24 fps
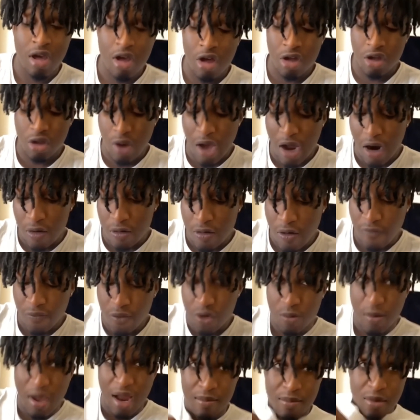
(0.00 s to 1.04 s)
So I don't know if
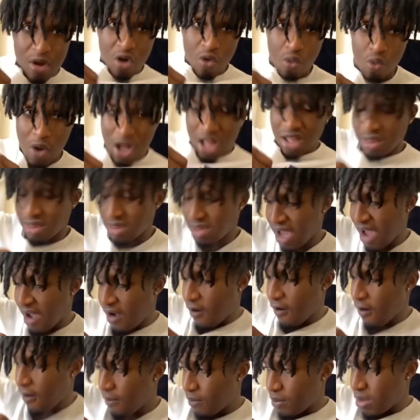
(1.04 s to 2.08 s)
there's about to be a red dot
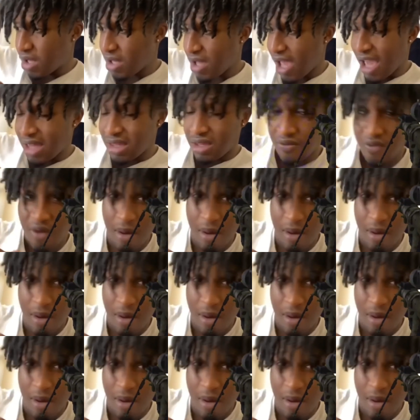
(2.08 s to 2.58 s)
on me as if